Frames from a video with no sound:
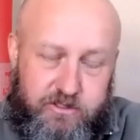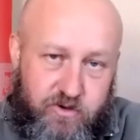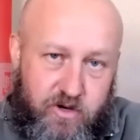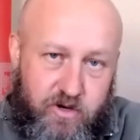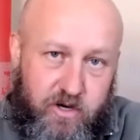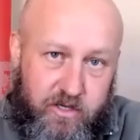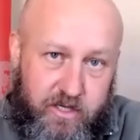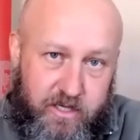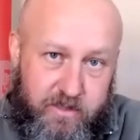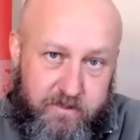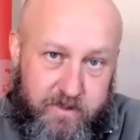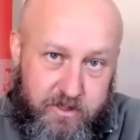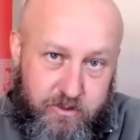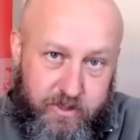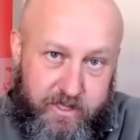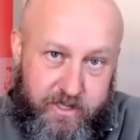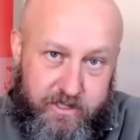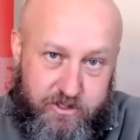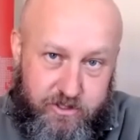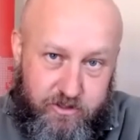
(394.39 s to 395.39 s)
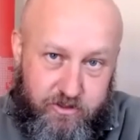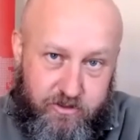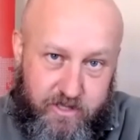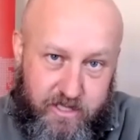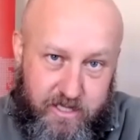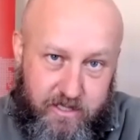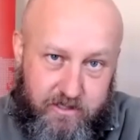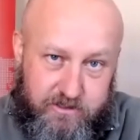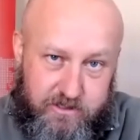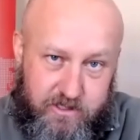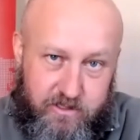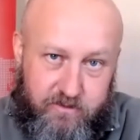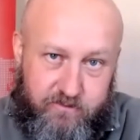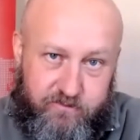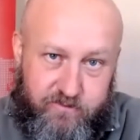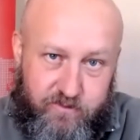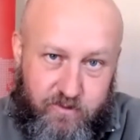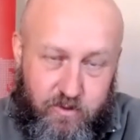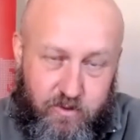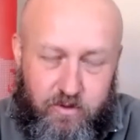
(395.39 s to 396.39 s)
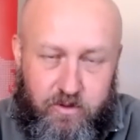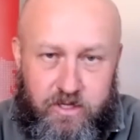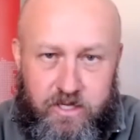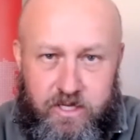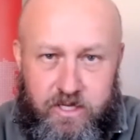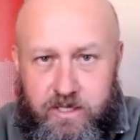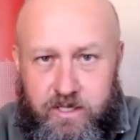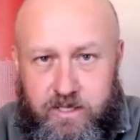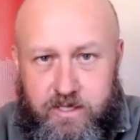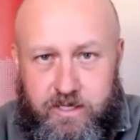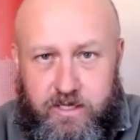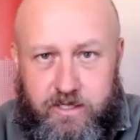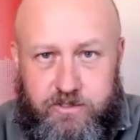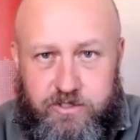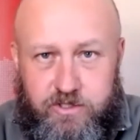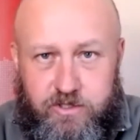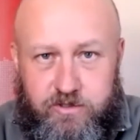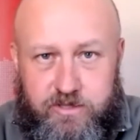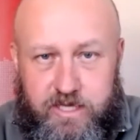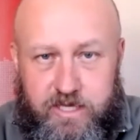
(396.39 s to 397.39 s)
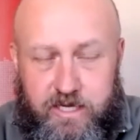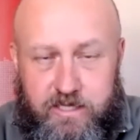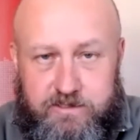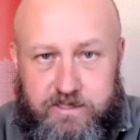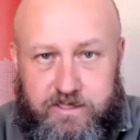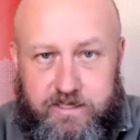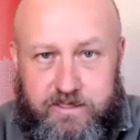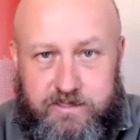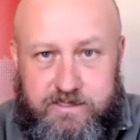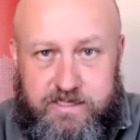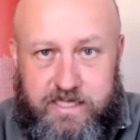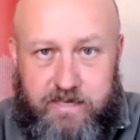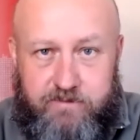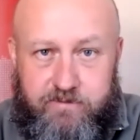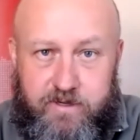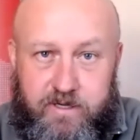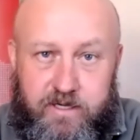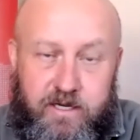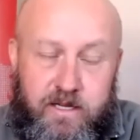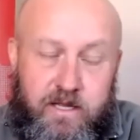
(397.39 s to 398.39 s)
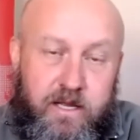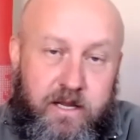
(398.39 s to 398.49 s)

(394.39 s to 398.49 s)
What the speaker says: strongly between 2004 and 2007.